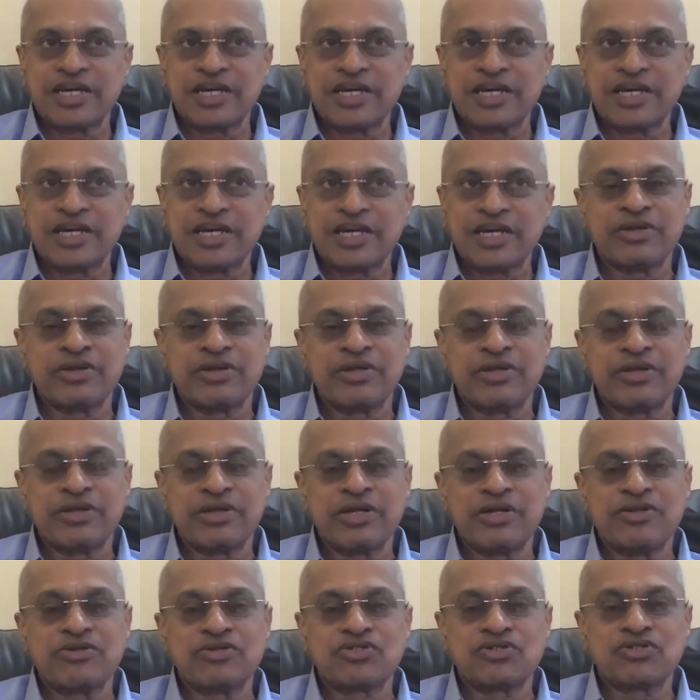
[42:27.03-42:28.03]

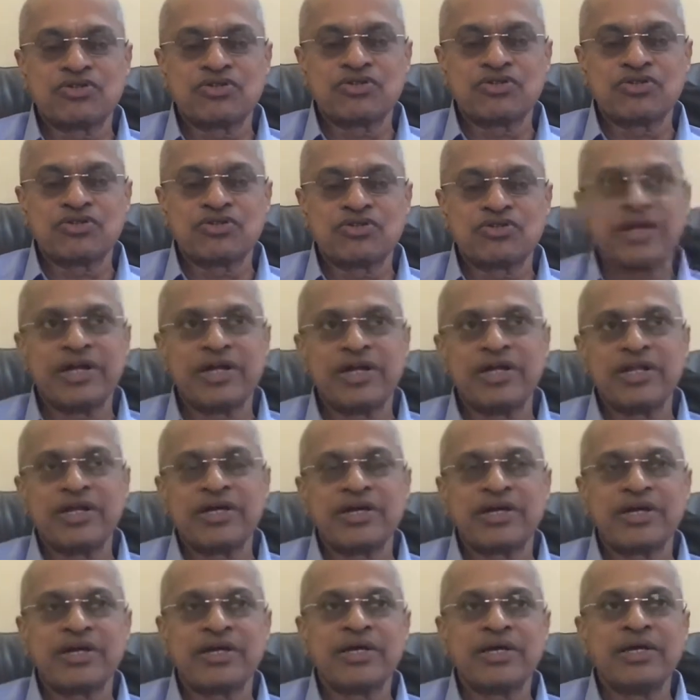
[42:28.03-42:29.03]
reduced to 25, and
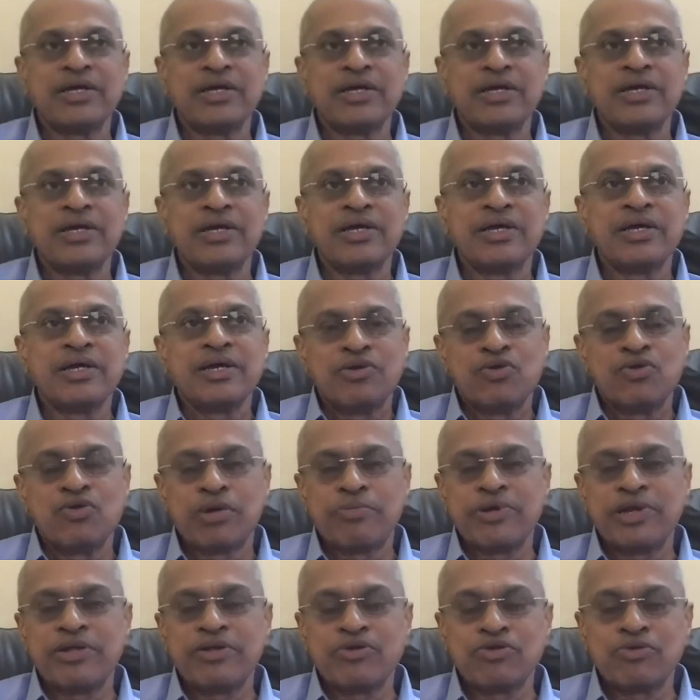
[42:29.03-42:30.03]
a new
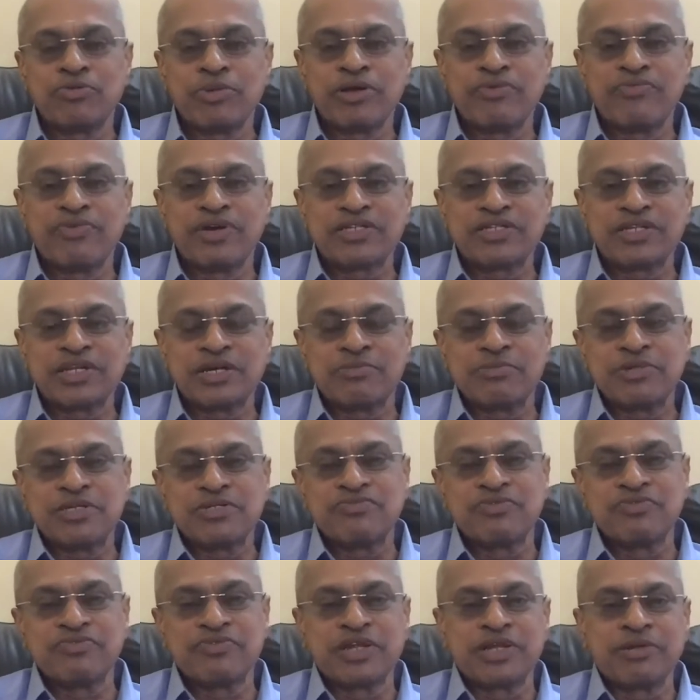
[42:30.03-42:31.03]
manufacturing companies
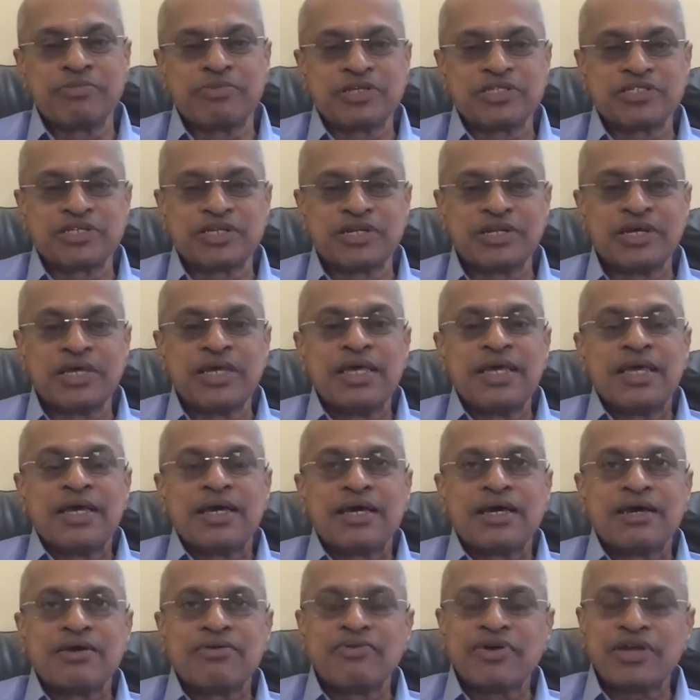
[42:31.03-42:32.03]
15%,
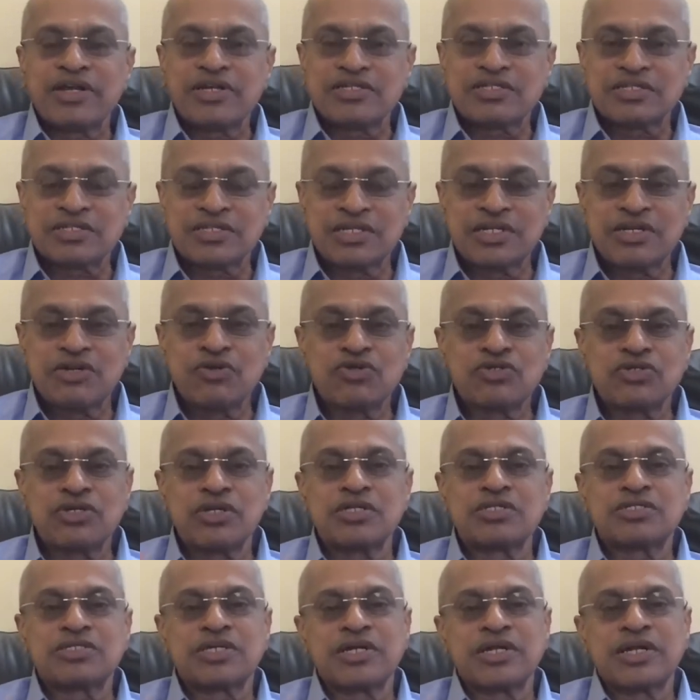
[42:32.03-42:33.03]
whereas
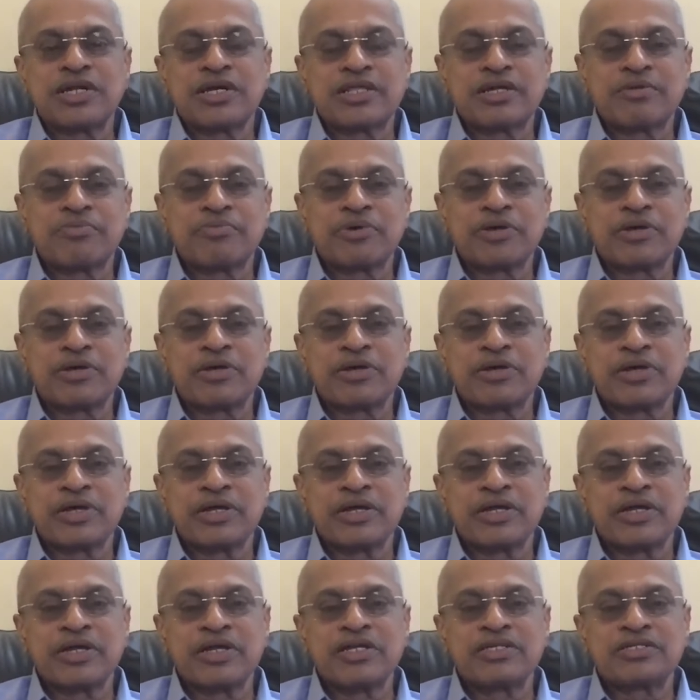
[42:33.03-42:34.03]
individuals and other
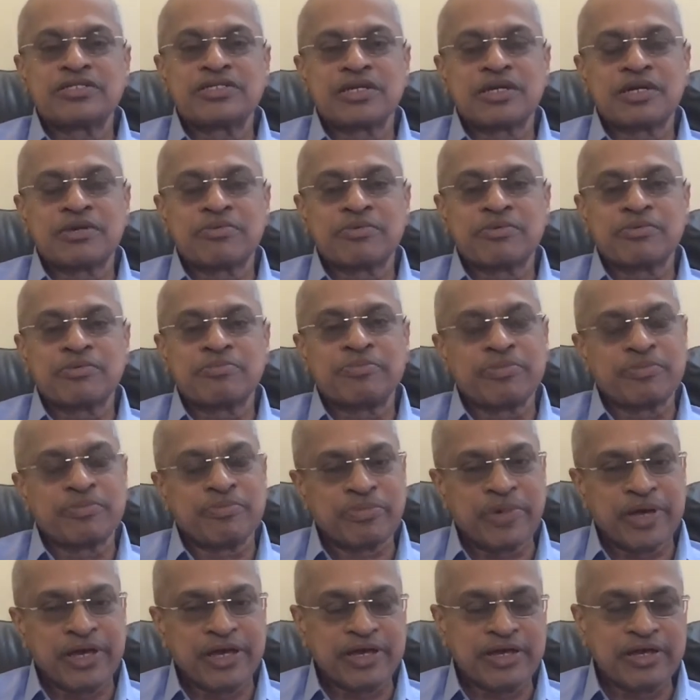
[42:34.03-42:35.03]
entities are
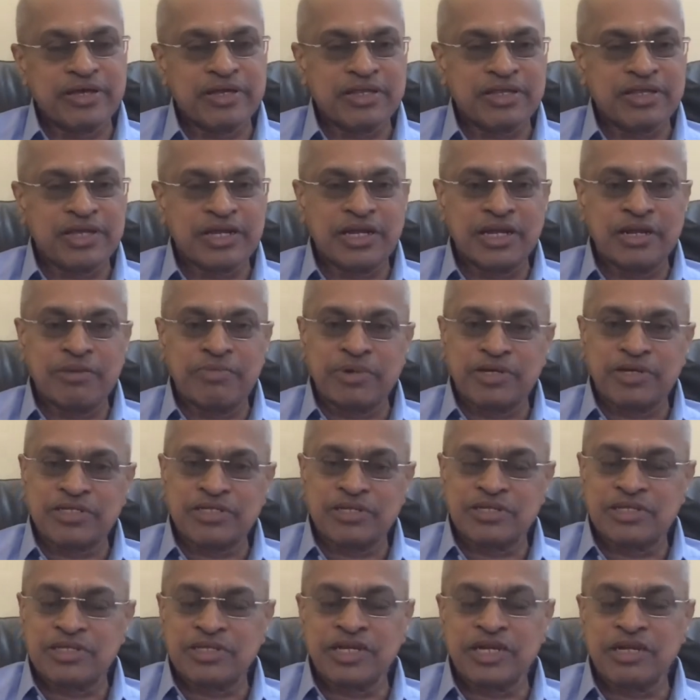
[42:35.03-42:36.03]
paying 13%,
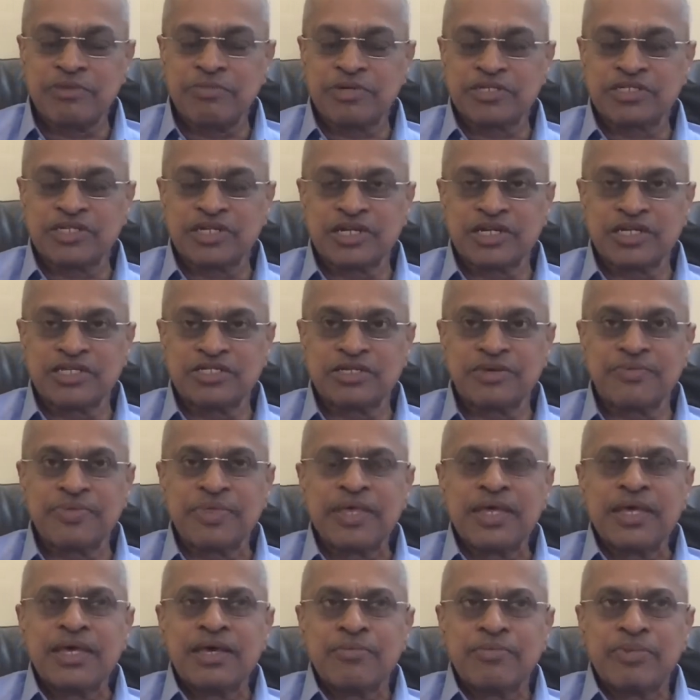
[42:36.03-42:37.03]
30%.
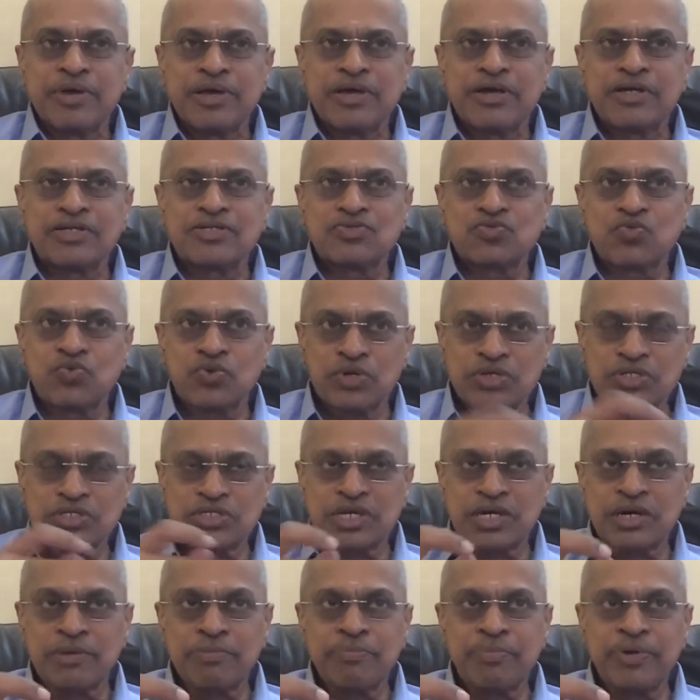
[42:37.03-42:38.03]
Because once
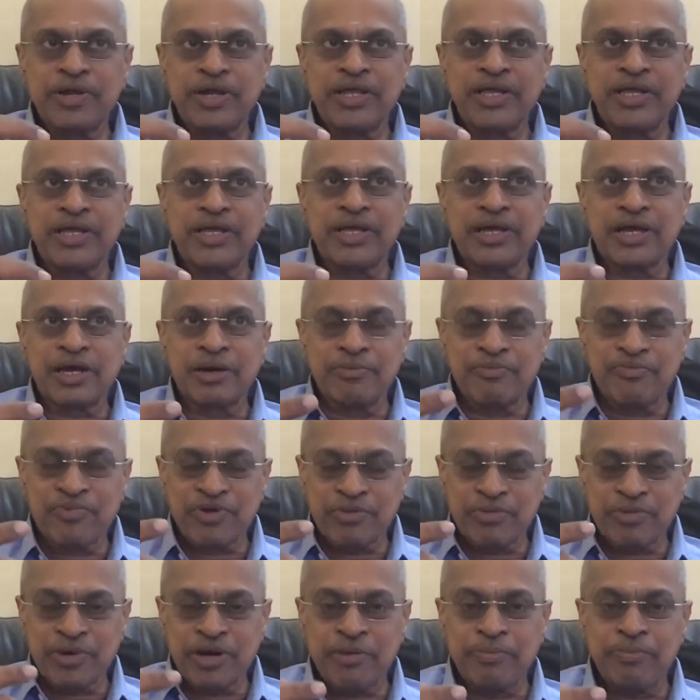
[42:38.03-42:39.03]
company
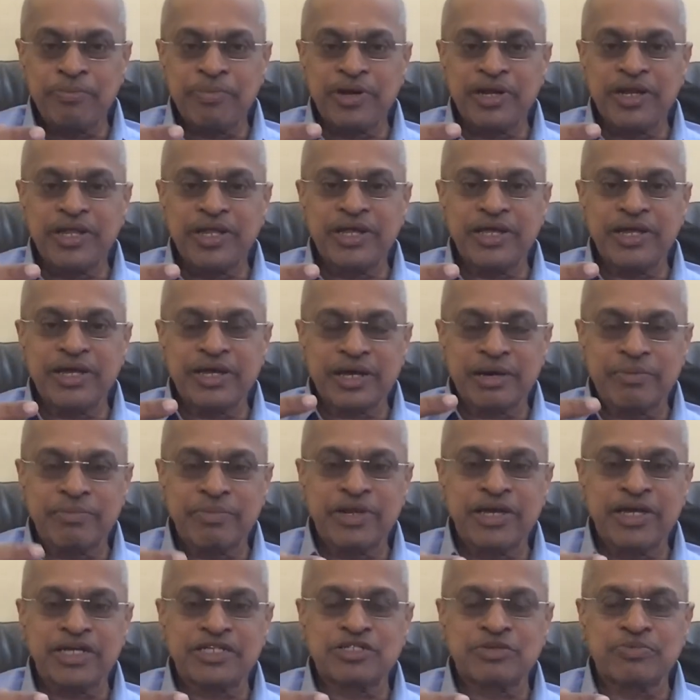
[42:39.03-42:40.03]

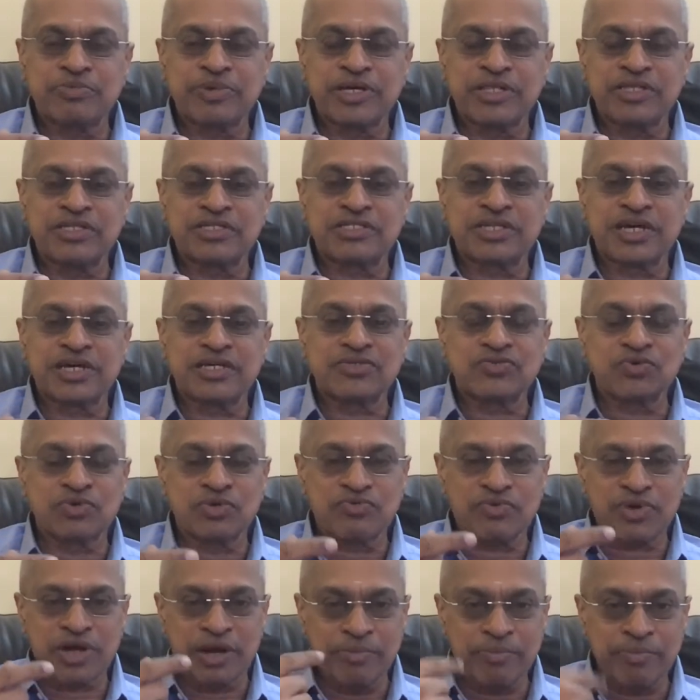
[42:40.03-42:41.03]
company has to pay this tax. From
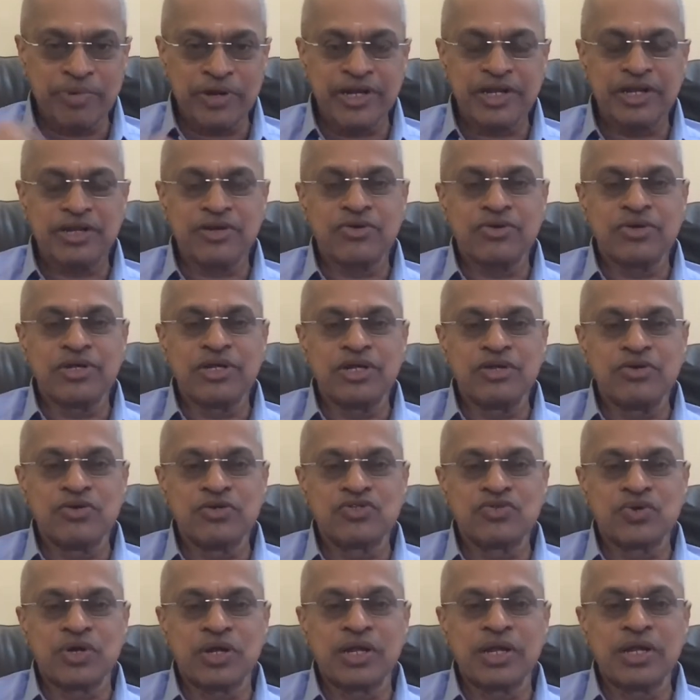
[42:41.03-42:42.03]
company to
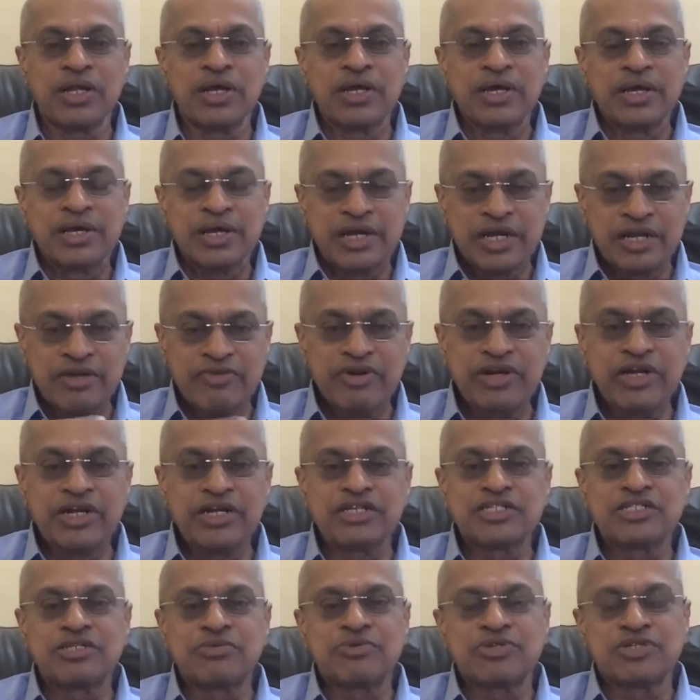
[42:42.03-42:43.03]
individual, dividend
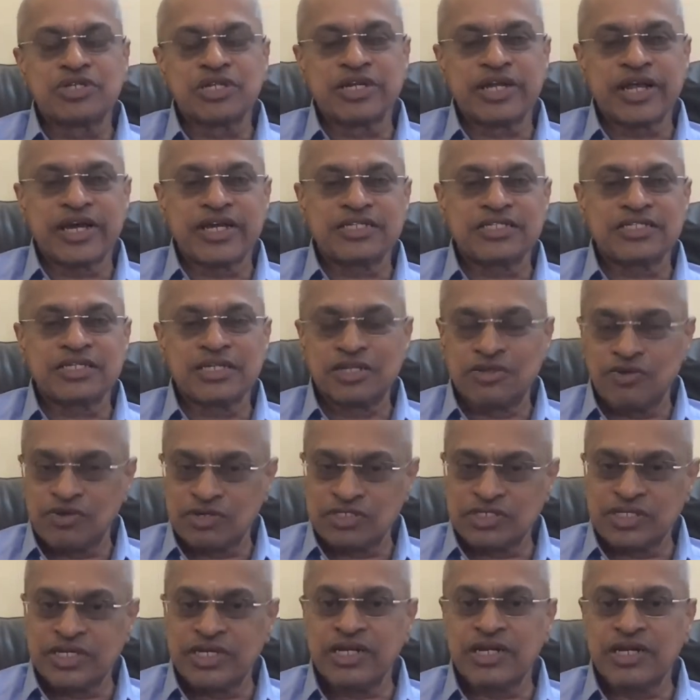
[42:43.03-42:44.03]
distribution tax it
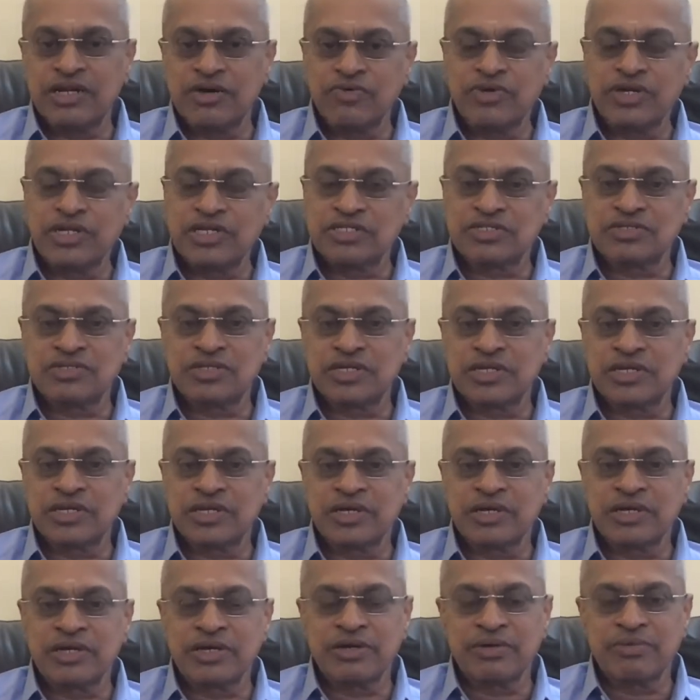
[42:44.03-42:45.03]
was there. Now it is
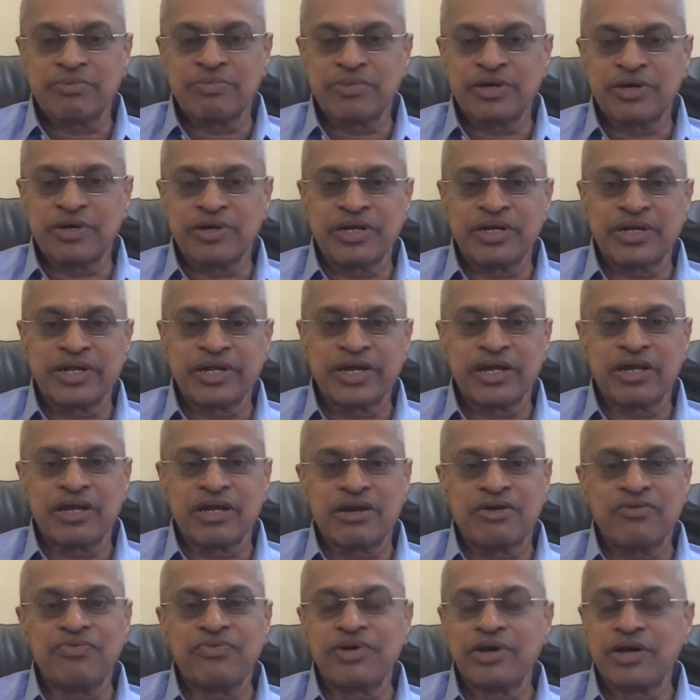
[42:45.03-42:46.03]
taken
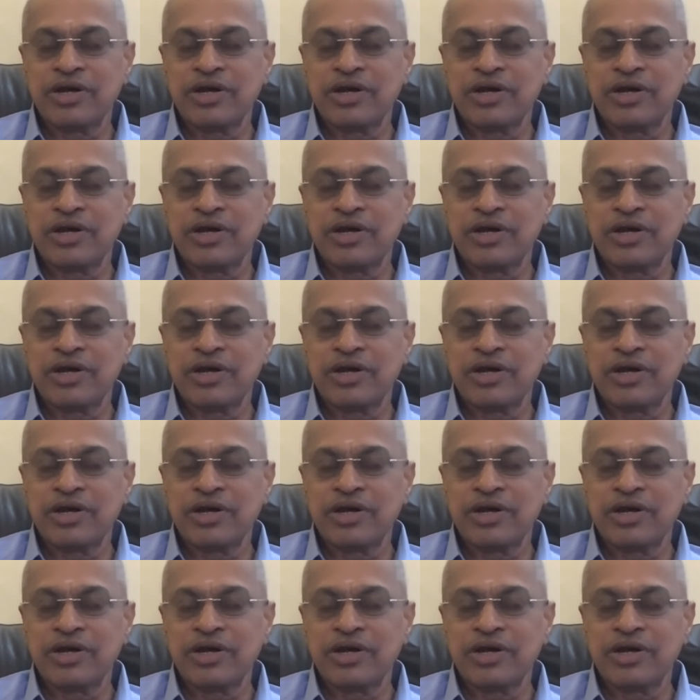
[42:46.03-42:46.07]
off.